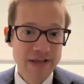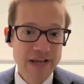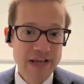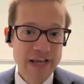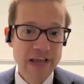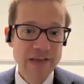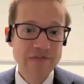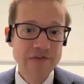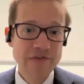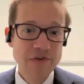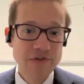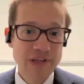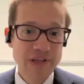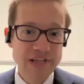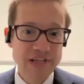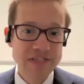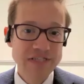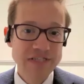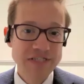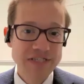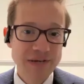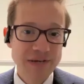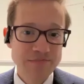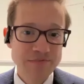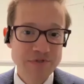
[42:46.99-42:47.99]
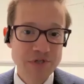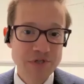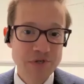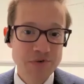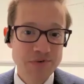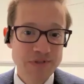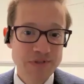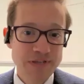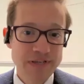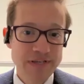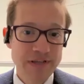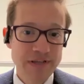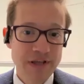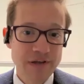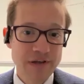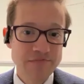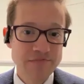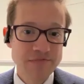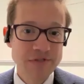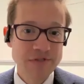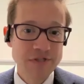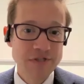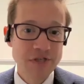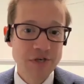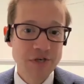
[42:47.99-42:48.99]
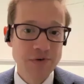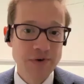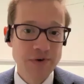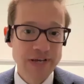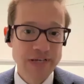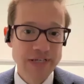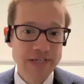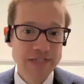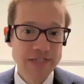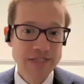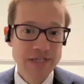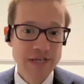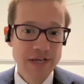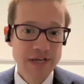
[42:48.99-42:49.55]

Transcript: if you then subsequently don't do it,